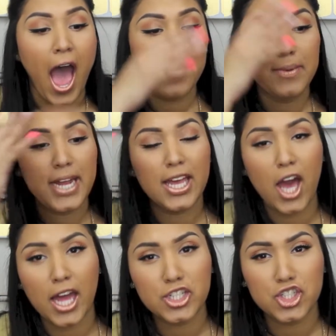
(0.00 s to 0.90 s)
I mean, I
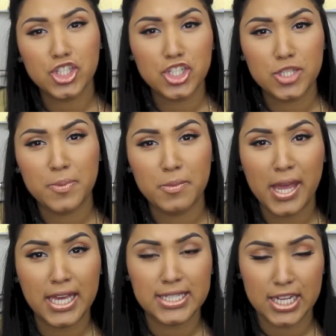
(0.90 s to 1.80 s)
kind of should have just been
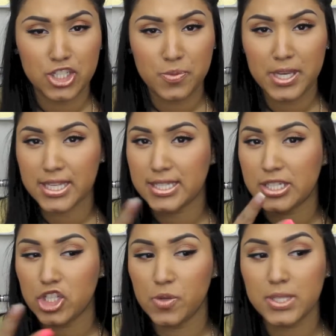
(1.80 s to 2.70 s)
paying attention because
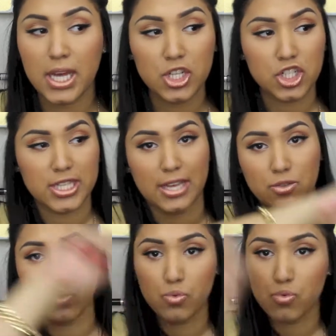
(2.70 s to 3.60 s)
she was kind of just
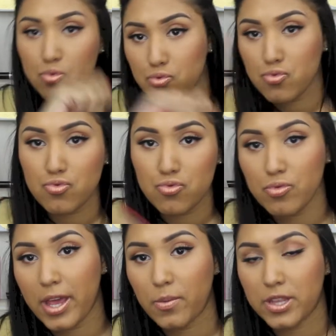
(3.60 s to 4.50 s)
like, doo, doo, doo,
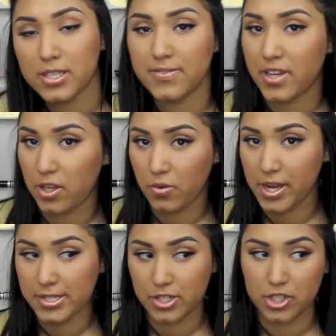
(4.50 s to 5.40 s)
like with this fucking
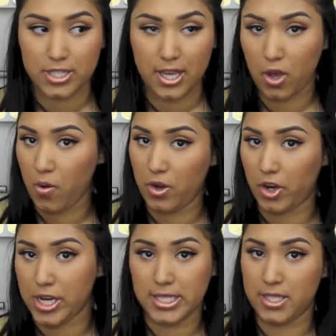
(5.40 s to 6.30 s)
razor, just like going
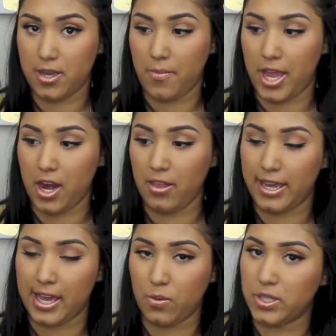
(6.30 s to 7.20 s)
crazy on my hair
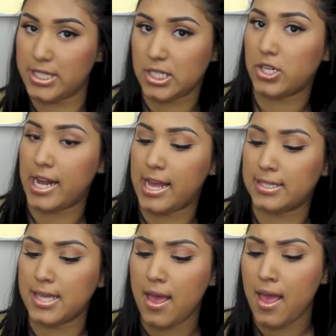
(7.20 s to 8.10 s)
like Edward
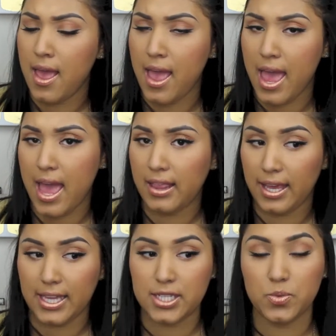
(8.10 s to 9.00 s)
Scissorhands and
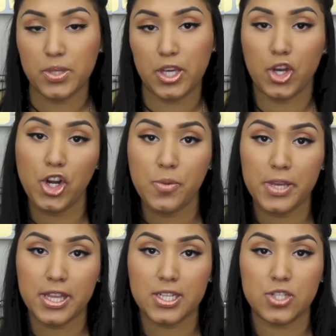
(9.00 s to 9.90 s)
like it didn't really occur to
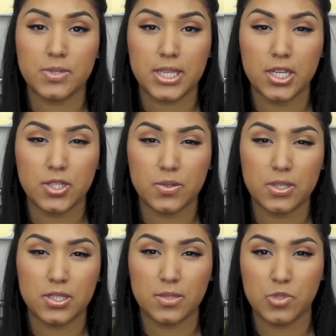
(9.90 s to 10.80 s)
me that she was kind of
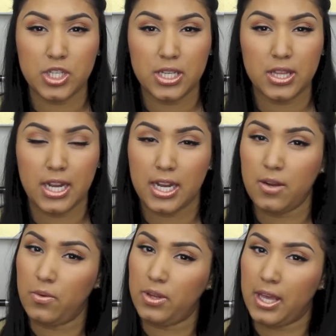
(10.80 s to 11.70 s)
doing some shit that I
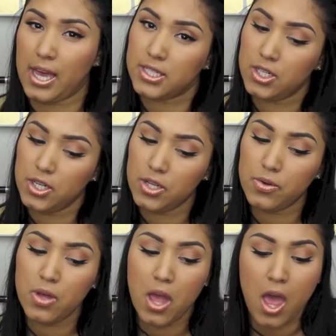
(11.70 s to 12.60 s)
didn't really ask her to do